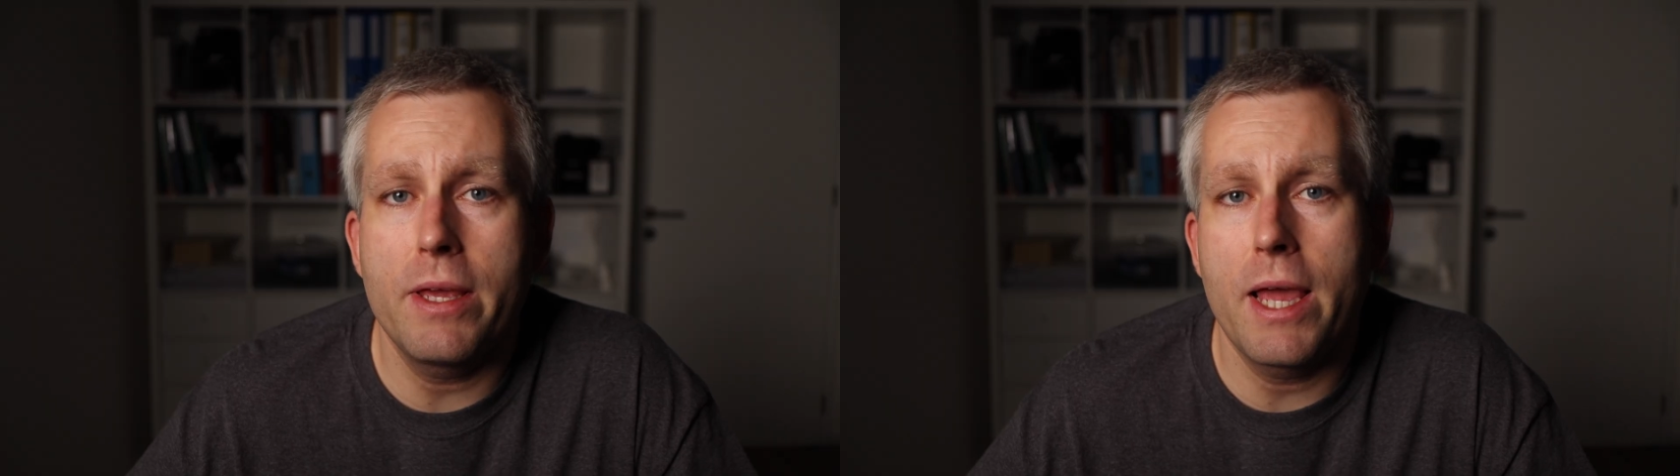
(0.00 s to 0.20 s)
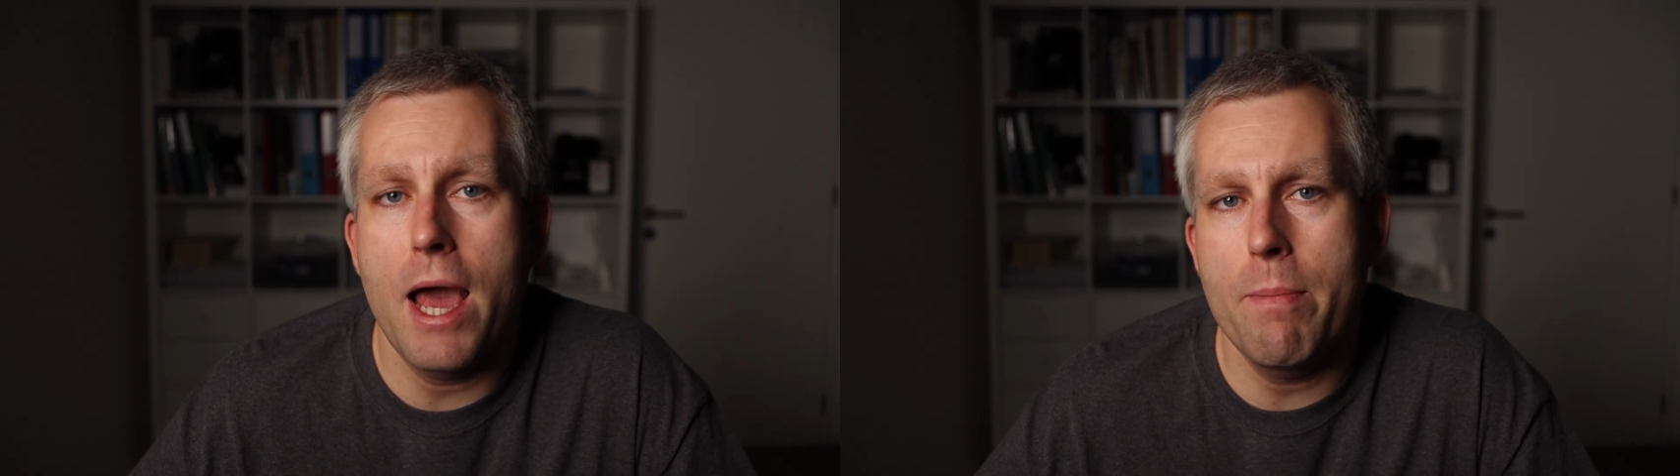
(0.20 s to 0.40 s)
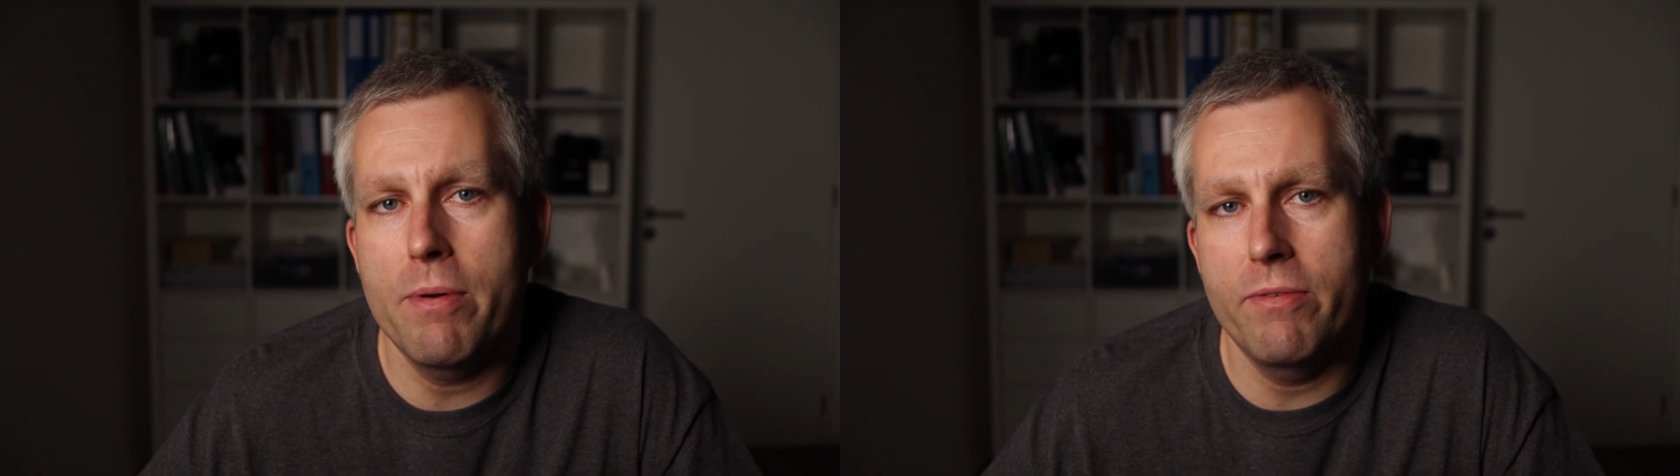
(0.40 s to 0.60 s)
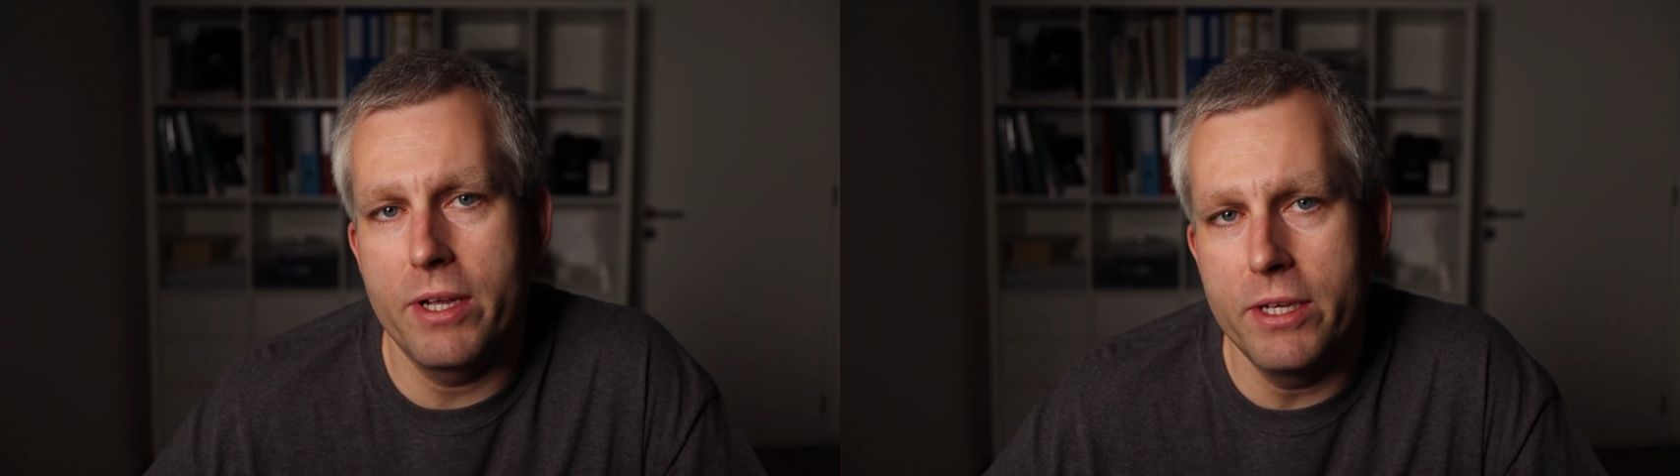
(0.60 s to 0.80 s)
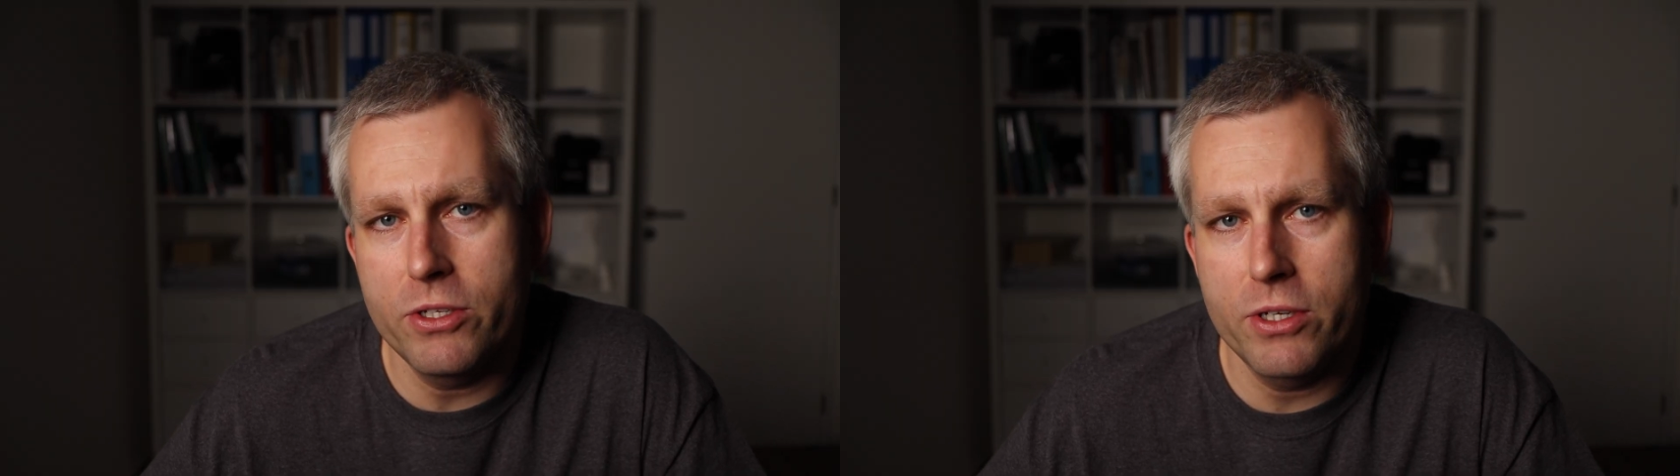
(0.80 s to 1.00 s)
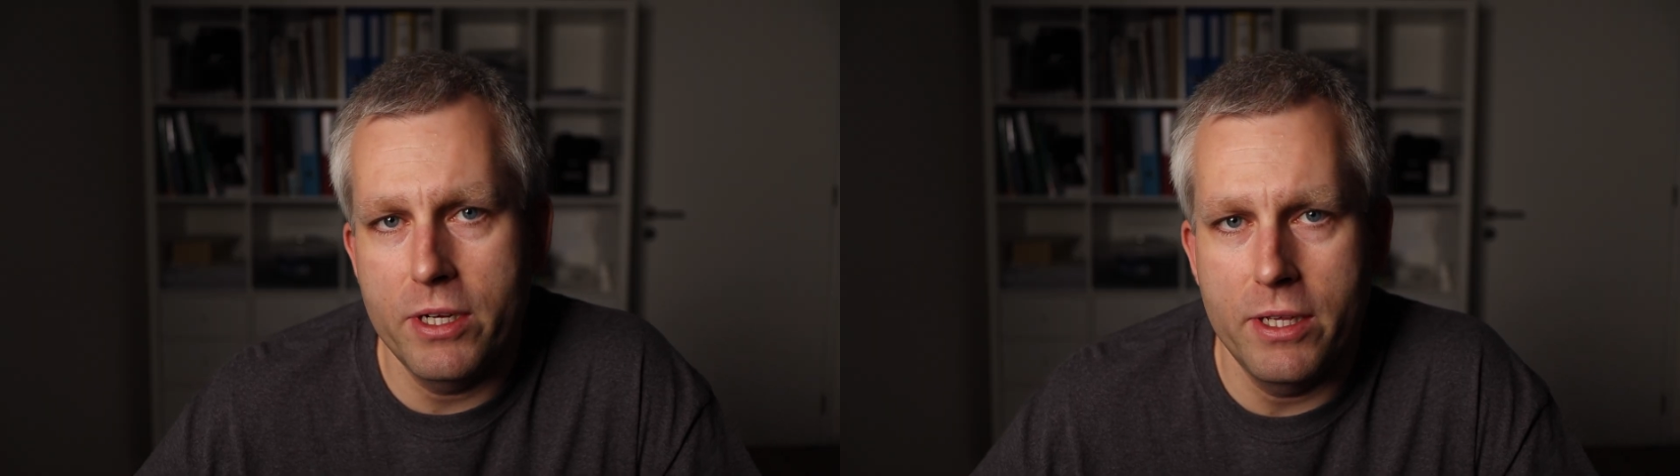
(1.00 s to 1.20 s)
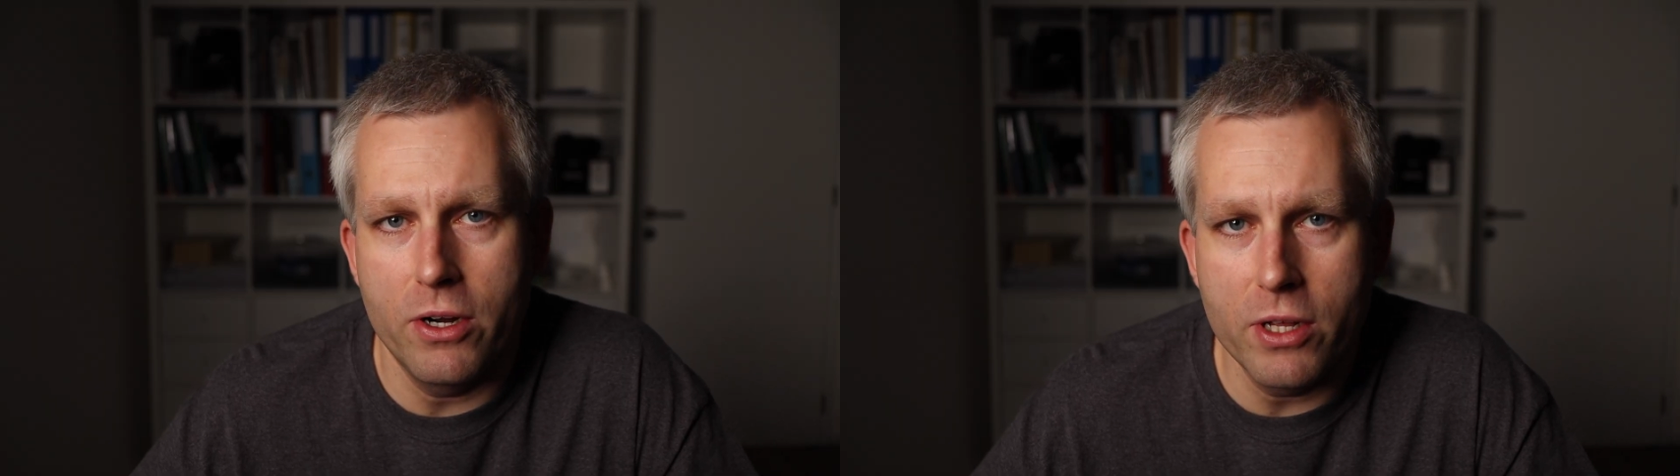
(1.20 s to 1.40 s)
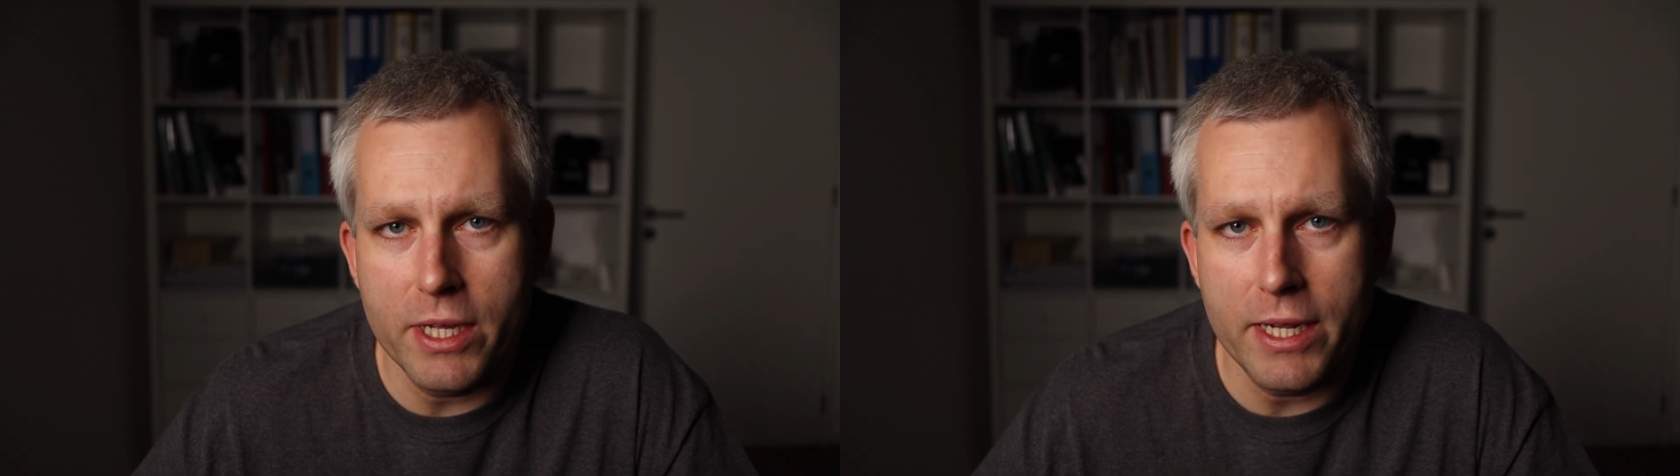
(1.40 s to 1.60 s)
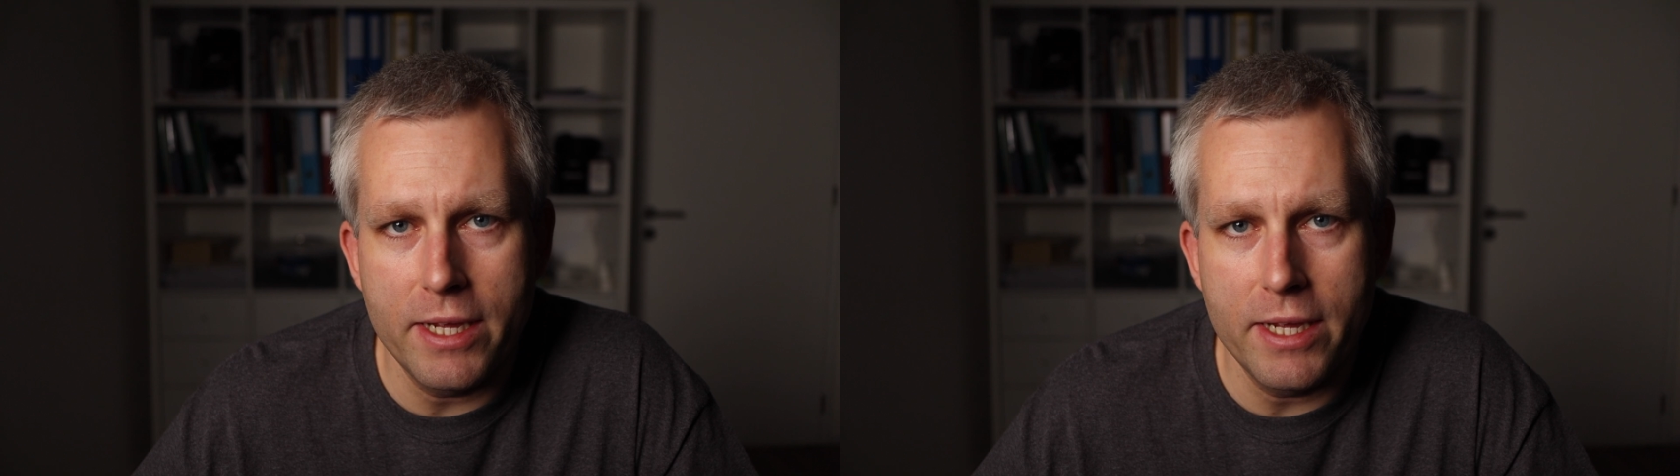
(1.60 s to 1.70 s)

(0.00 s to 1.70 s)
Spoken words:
thing happened with internet in early